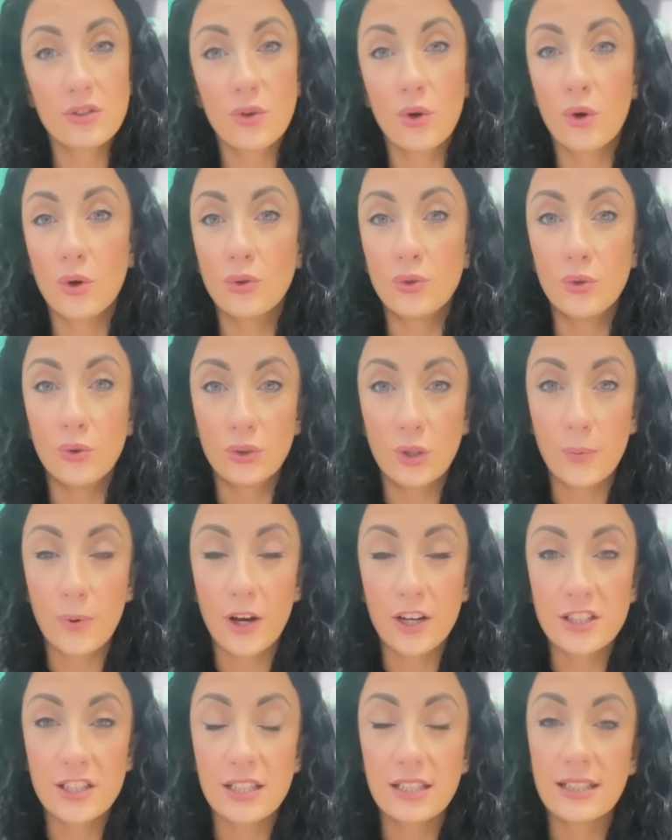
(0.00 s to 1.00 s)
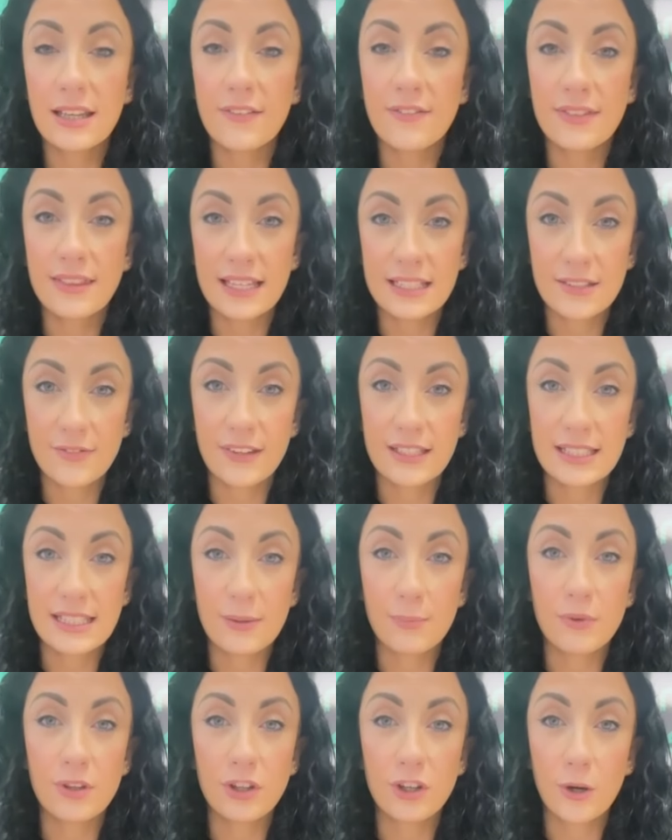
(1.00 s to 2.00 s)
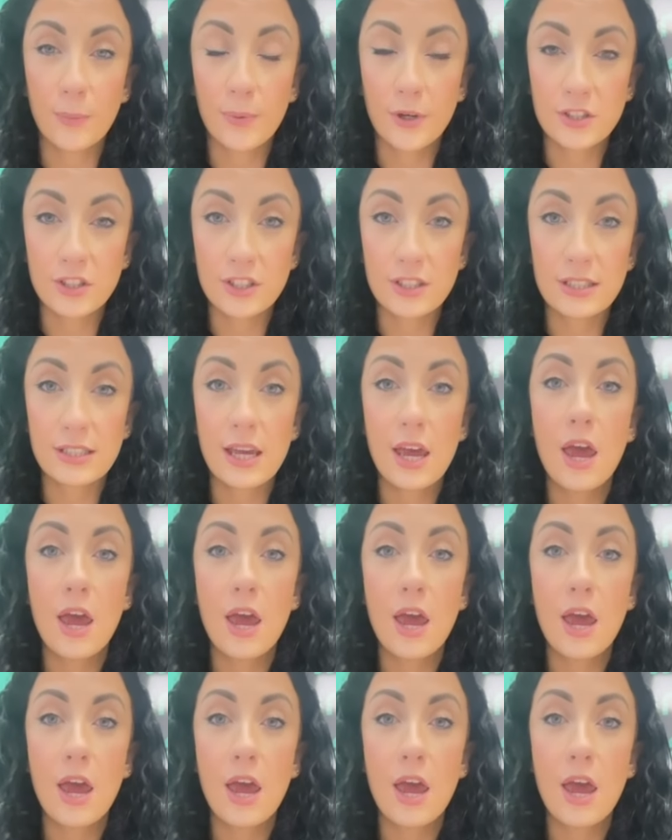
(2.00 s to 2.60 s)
or no deposit if this fits in with your budget,